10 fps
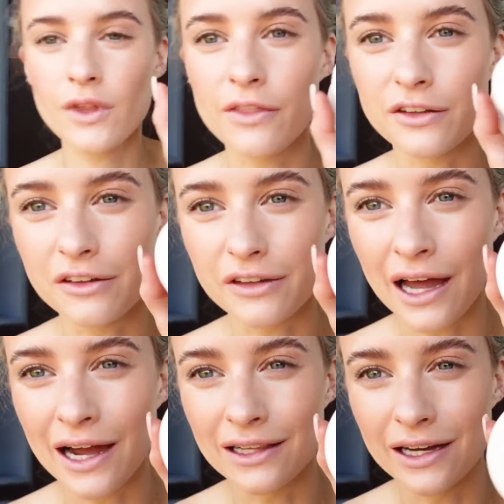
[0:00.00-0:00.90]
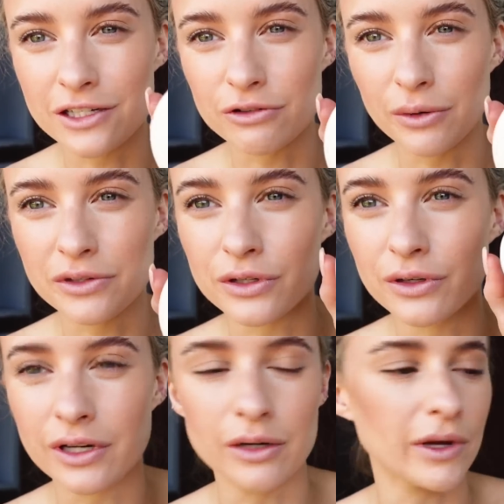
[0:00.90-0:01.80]
This is the highlighter I was
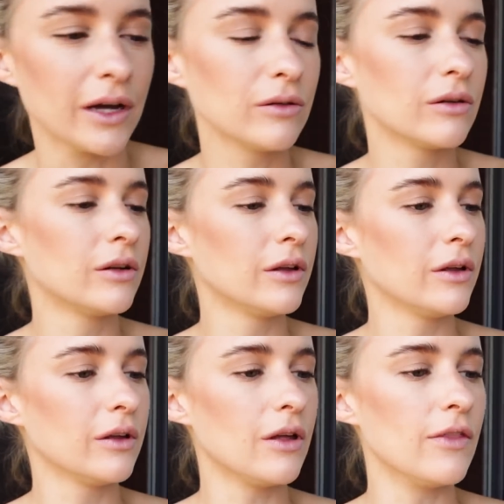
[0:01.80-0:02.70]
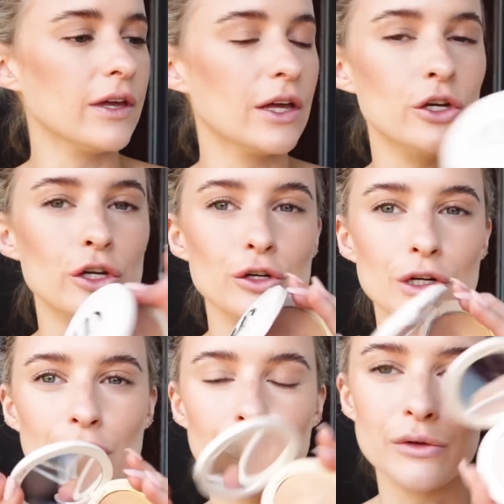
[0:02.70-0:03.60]
talking about, the
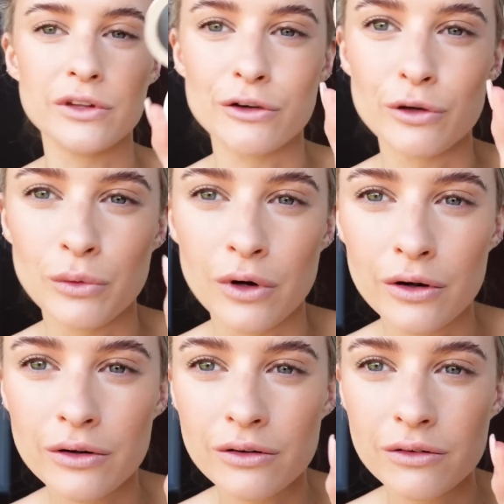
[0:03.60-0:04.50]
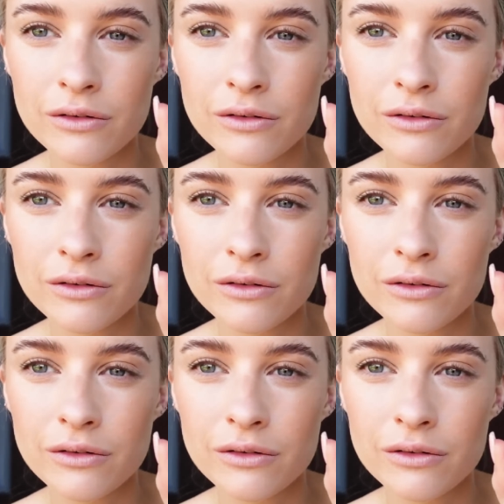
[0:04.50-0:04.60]
Nude Glow 01.